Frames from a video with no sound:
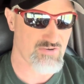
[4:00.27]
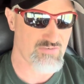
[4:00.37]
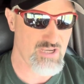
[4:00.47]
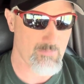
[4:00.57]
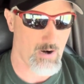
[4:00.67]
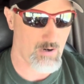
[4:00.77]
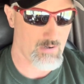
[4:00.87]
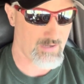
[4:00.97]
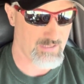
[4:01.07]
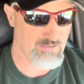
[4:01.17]
of
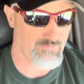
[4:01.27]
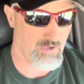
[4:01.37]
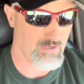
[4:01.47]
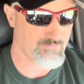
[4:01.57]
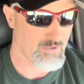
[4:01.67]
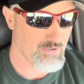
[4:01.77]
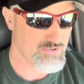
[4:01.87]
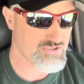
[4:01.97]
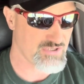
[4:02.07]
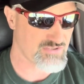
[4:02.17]
Gibar, 95,
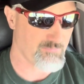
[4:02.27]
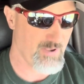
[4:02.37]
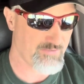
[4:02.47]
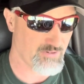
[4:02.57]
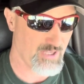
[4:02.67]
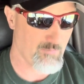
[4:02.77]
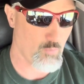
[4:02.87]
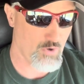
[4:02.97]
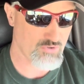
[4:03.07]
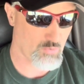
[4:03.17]
the sons of
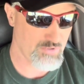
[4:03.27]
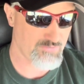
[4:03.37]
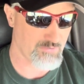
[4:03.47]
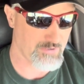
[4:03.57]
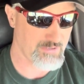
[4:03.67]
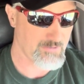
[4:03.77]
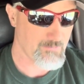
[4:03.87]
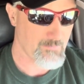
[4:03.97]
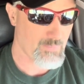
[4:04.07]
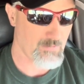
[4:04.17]
Bethlehem, 123,
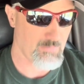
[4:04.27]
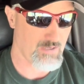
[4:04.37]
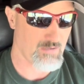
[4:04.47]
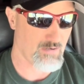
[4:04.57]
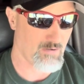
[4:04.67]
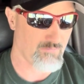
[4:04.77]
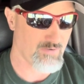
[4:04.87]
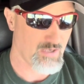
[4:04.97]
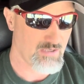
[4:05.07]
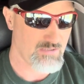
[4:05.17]
the men of
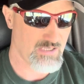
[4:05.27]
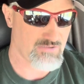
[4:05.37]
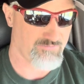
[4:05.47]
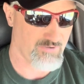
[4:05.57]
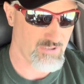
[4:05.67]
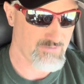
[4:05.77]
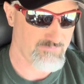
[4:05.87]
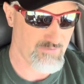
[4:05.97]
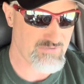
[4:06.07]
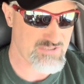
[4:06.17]
Netepha,
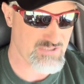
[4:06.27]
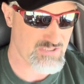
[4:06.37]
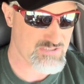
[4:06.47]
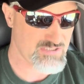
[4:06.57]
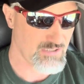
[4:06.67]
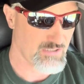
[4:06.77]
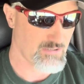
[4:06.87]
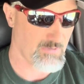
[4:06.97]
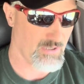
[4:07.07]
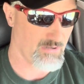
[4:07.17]
56,
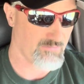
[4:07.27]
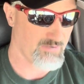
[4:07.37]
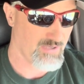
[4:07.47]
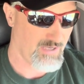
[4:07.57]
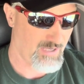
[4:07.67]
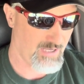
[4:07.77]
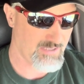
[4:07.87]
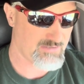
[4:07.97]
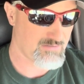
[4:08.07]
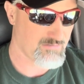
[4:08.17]
the men of
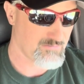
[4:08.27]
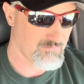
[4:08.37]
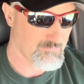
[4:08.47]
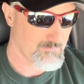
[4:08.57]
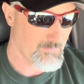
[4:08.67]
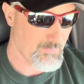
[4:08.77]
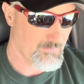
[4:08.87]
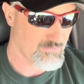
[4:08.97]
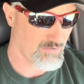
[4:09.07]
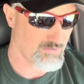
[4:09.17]

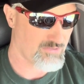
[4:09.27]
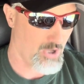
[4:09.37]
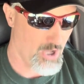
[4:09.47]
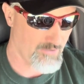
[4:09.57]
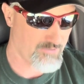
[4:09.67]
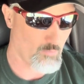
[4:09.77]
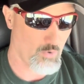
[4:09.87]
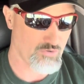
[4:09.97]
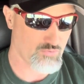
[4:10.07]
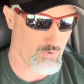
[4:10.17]
Atathoth,
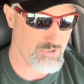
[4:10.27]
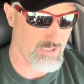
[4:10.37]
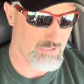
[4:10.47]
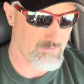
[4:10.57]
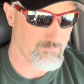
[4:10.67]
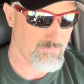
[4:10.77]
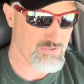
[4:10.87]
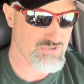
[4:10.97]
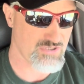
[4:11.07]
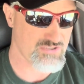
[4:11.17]
128,
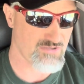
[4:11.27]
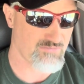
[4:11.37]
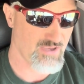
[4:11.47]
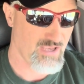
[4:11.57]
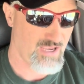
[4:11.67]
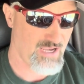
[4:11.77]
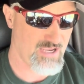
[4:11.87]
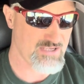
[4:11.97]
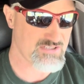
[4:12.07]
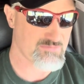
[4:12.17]
the sons of
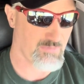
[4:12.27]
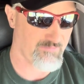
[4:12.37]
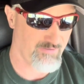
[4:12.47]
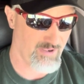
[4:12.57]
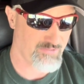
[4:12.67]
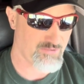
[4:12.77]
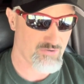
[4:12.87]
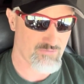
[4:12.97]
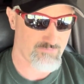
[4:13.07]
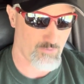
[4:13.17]

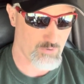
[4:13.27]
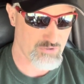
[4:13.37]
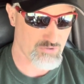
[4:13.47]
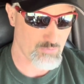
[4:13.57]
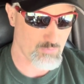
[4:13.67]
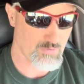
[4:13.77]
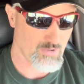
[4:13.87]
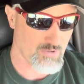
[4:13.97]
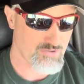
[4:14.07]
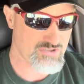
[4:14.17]
Asmaveth, 42,
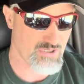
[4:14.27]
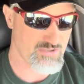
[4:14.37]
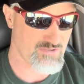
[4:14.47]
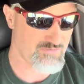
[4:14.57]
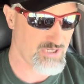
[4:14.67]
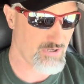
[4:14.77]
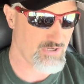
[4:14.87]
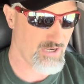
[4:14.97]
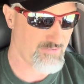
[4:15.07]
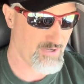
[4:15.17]
the sons of
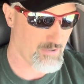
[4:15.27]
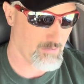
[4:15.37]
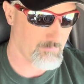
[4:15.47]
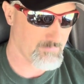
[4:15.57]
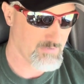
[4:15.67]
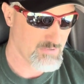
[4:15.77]
Kiriath Arim,